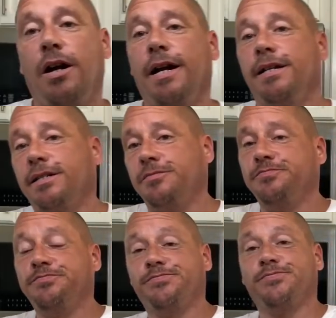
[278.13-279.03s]
All right, guys,
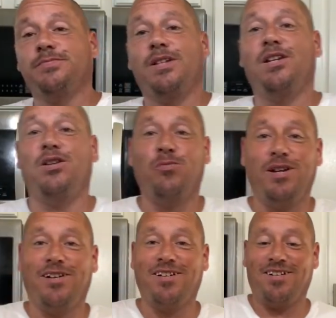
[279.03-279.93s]
here
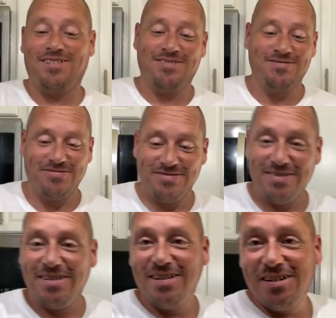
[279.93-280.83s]
we are.
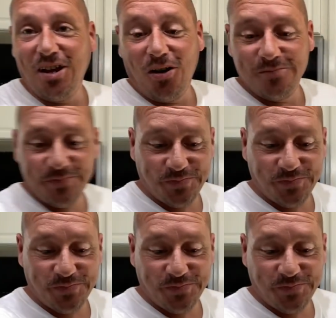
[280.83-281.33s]
So